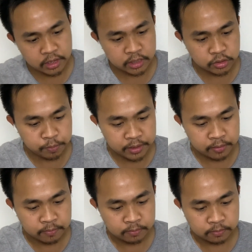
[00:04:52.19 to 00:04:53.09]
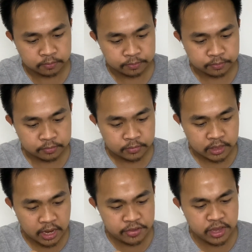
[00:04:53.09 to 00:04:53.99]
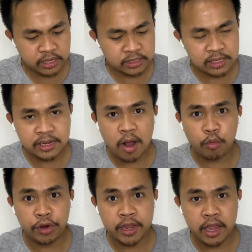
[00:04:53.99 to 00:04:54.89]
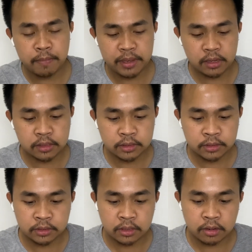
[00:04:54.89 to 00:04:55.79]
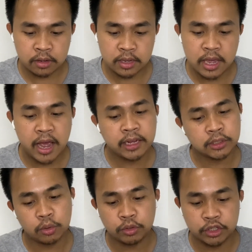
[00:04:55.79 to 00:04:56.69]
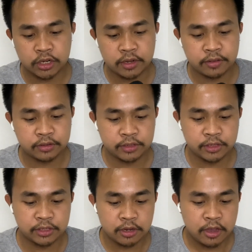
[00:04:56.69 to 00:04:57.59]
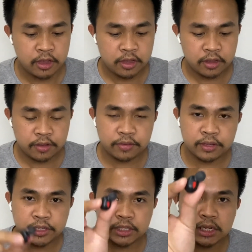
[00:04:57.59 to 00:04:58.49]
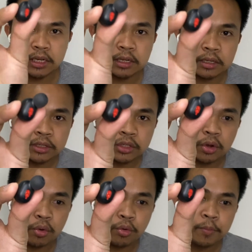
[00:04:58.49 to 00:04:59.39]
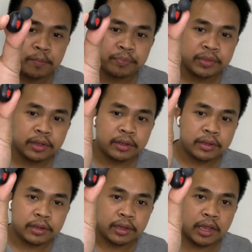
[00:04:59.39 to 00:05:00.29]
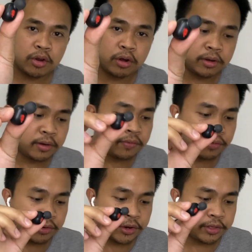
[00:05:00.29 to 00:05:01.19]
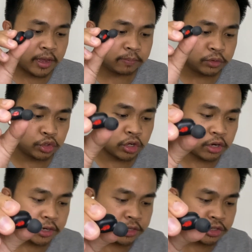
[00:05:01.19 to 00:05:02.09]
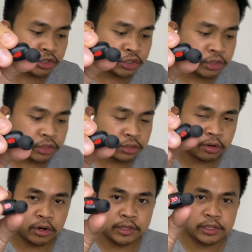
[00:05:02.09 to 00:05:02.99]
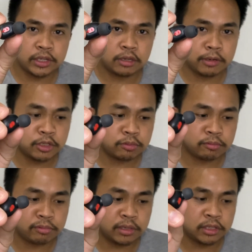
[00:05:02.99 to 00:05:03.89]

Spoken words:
let's open. I think it's still not working because, yeah, I told you there's the seal. So in order for them to charge or these earbuds will